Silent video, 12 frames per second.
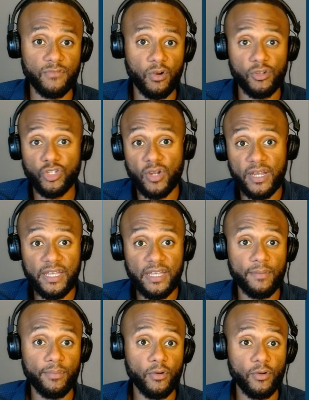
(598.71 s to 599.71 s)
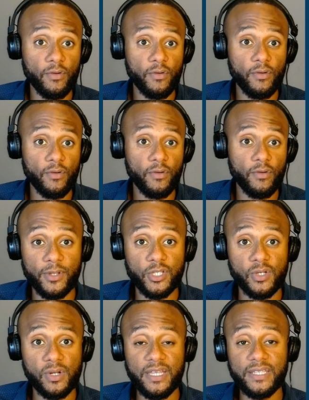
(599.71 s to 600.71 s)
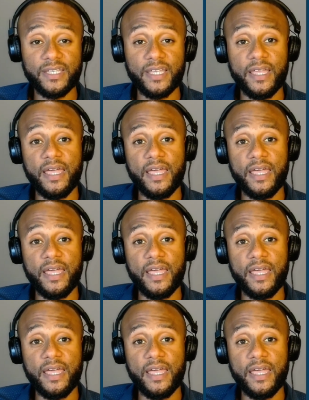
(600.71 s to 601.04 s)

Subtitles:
or training improvements or opportunities,